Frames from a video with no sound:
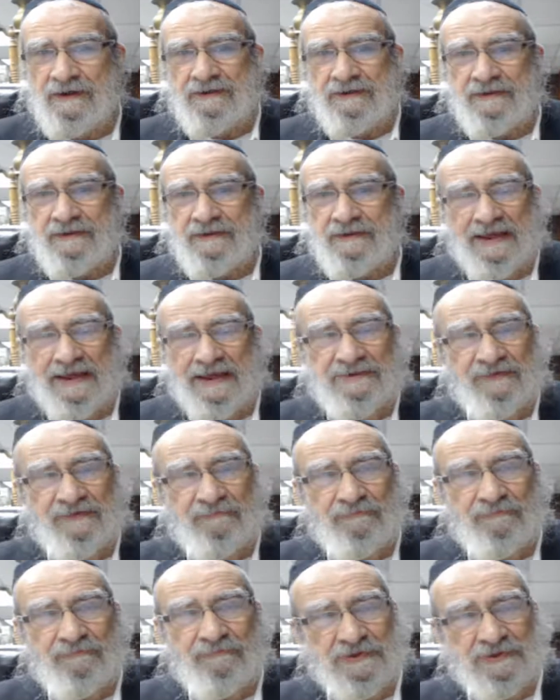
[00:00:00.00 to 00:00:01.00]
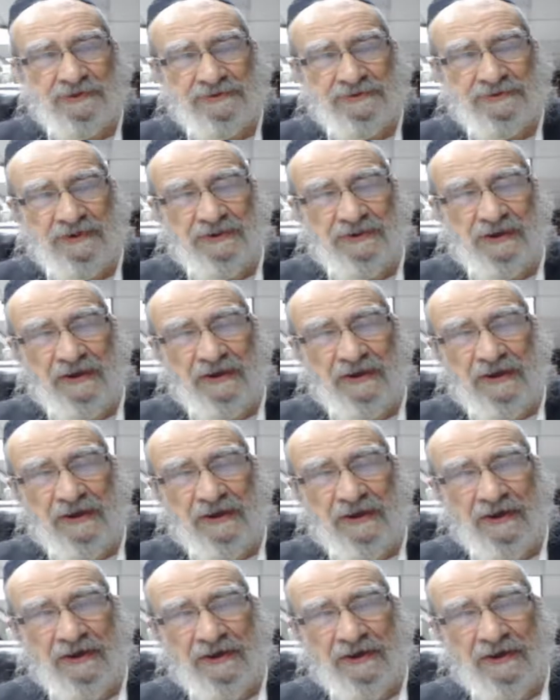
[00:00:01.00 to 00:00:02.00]
The massive bridges,
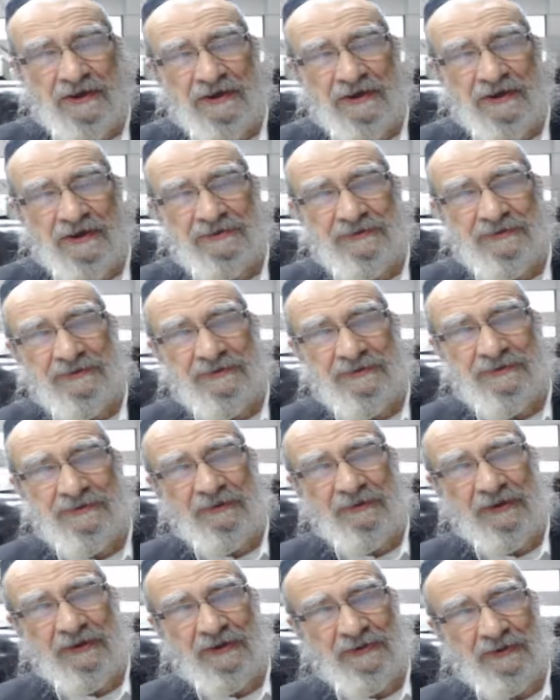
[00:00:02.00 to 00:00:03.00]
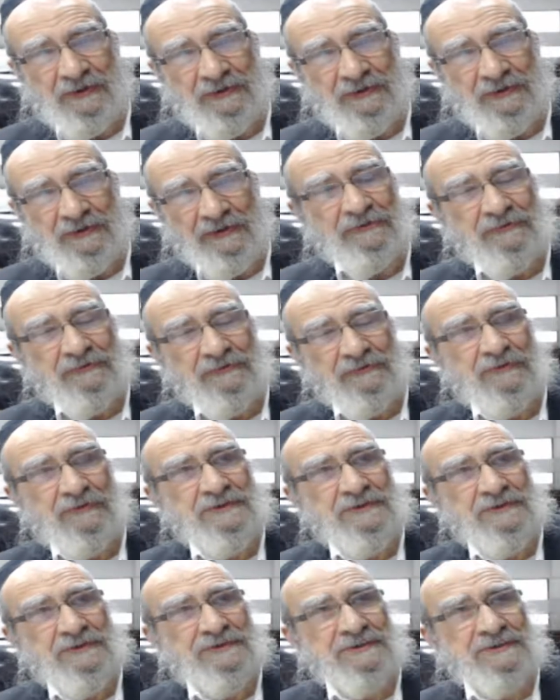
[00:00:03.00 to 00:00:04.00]
you know, the London
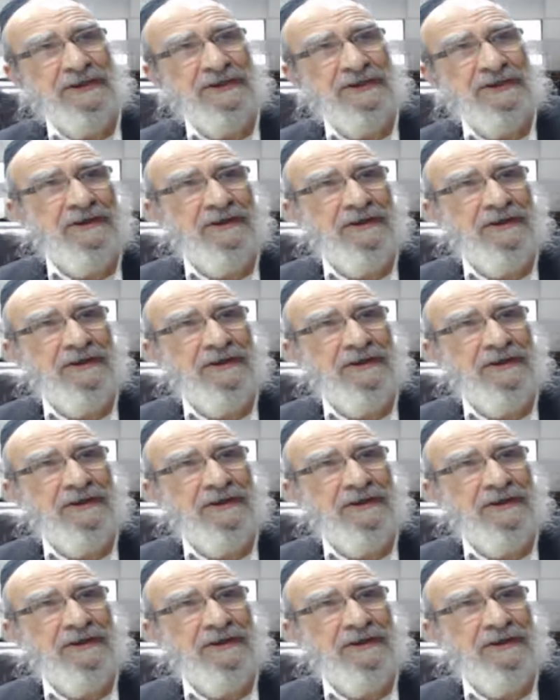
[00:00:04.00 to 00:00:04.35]
bridges, the,